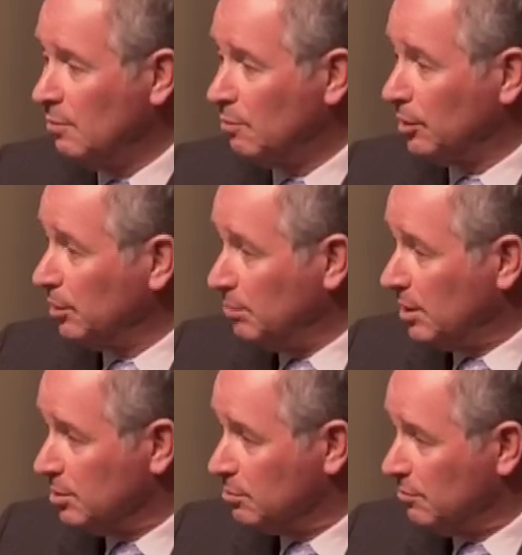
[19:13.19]
really
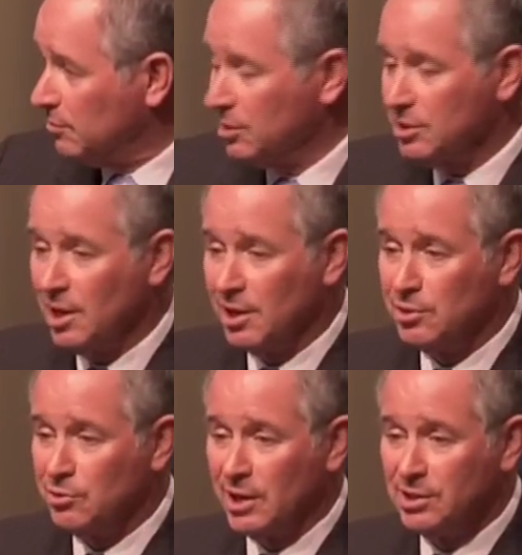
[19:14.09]
because we've just not
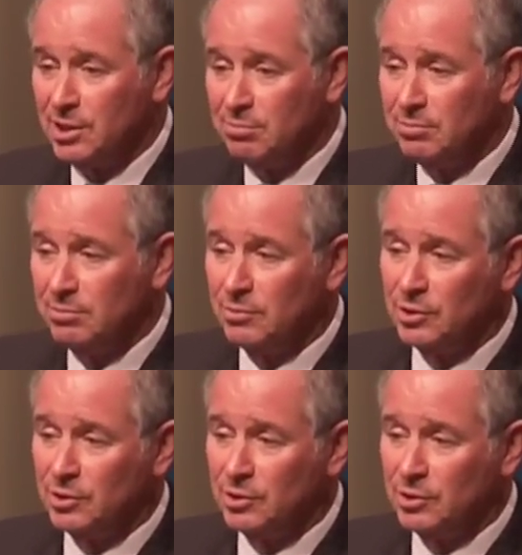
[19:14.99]
addressed them,